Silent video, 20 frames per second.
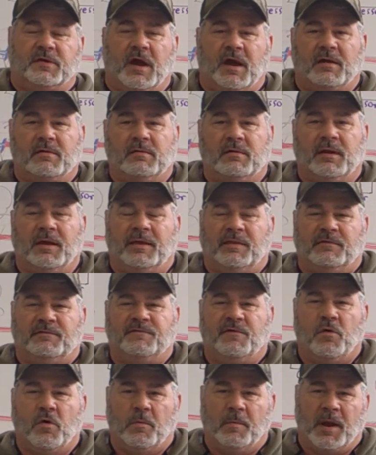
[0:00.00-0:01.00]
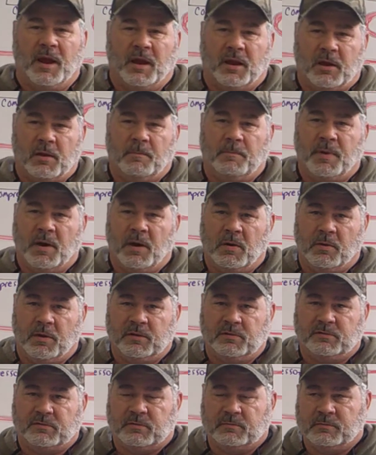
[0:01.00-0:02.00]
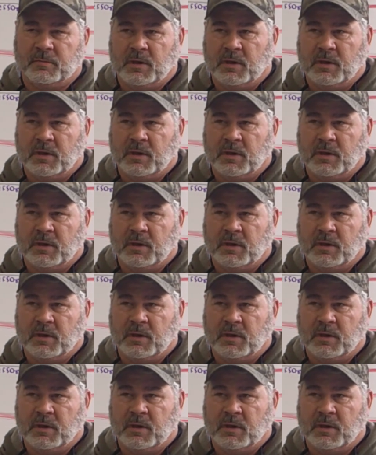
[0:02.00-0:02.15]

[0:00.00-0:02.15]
cycle and the four main components.